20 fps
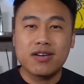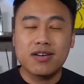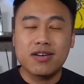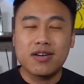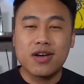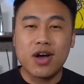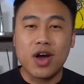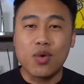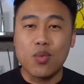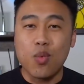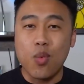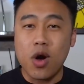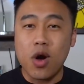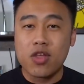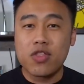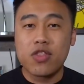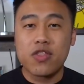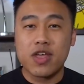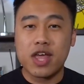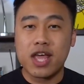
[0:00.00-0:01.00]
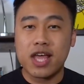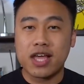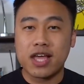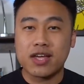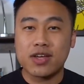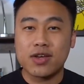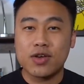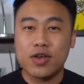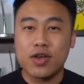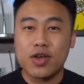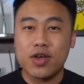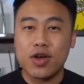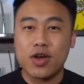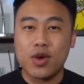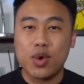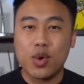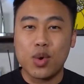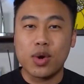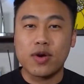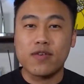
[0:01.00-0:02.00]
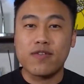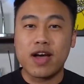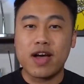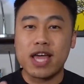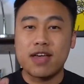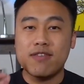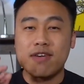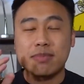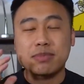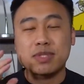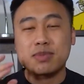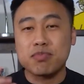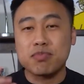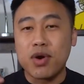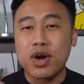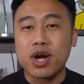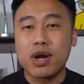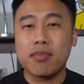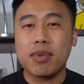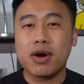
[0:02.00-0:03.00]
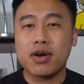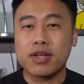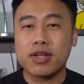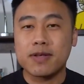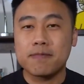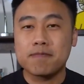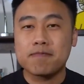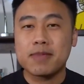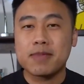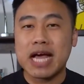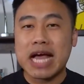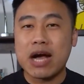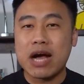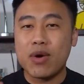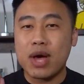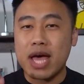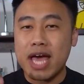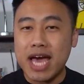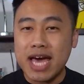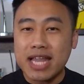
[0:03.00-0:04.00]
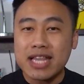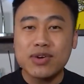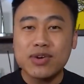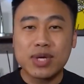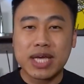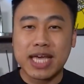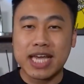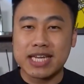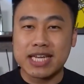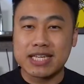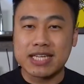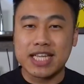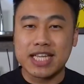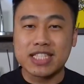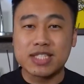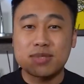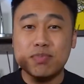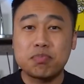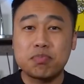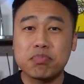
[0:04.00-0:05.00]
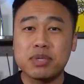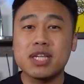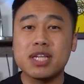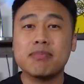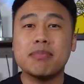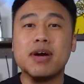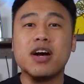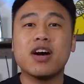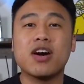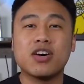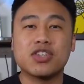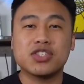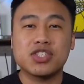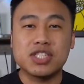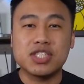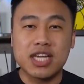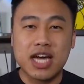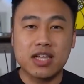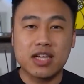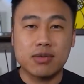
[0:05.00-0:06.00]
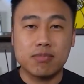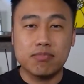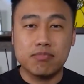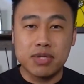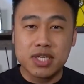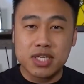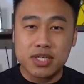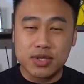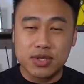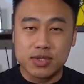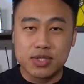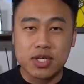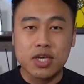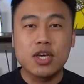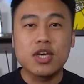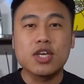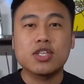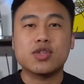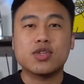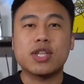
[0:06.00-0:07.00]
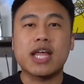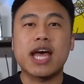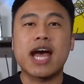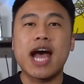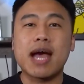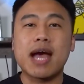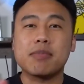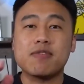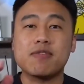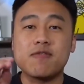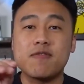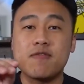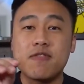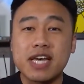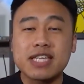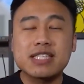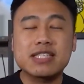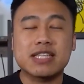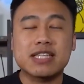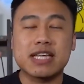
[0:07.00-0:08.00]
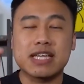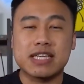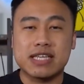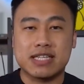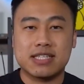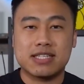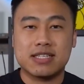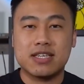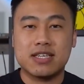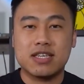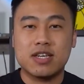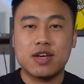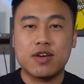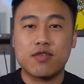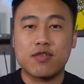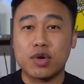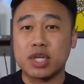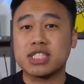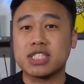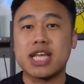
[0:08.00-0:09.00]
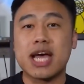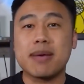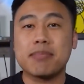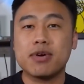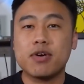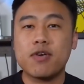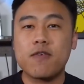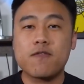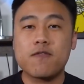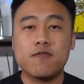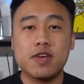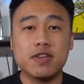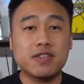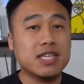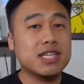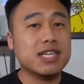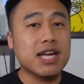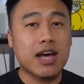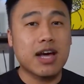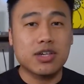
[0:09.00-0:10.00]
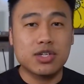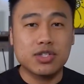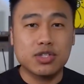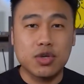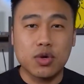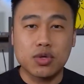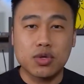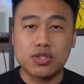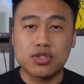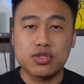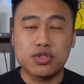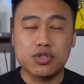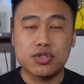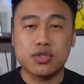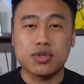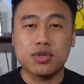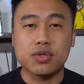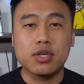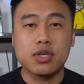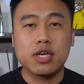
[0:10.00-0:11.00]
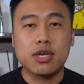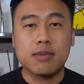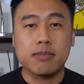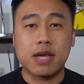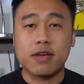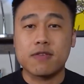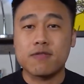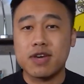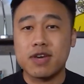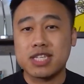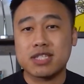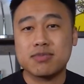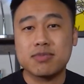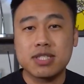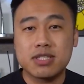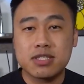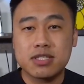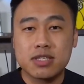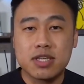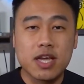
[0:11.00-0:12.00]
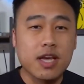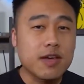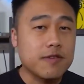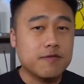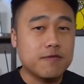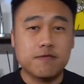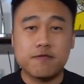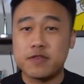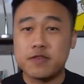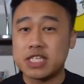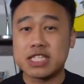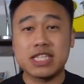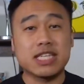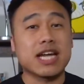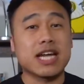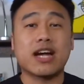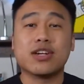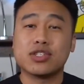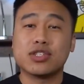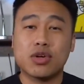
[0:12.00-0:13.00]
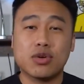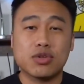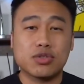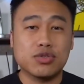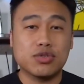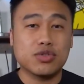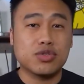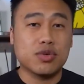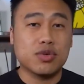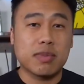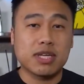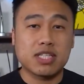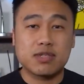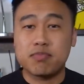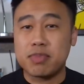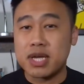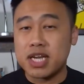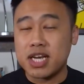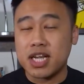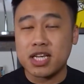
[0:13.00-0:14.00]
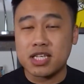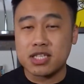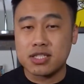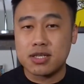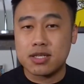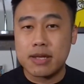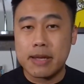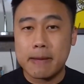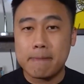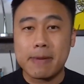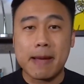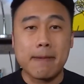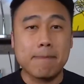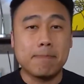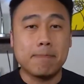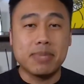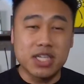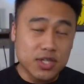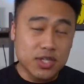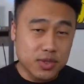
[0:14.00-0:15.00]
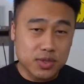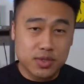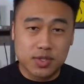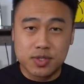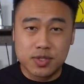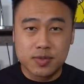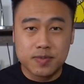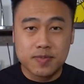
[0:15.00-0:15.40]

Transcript: on one thing, or if I'm smart about it, I'll allocate it and split my $100 bills so that I'm investing it. For example, $15 goes into my investments, $15 goes into my spendings, my bills,